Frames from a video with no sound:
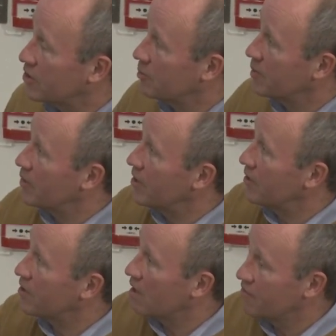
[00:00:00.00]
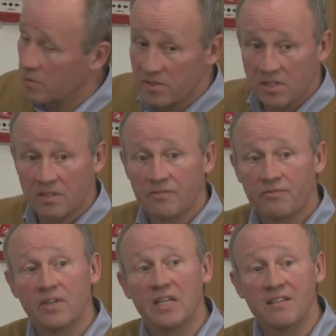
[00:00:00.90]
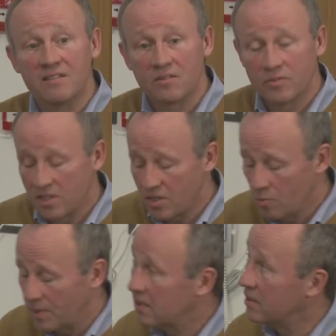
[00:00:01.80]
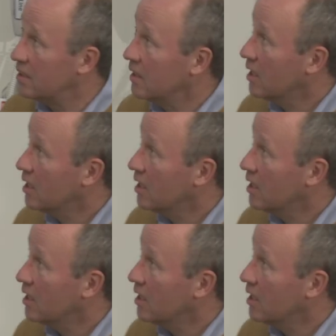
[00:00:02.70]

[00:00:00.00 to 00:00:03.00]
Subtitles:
hub, and where you had coffee was the east, was a new building.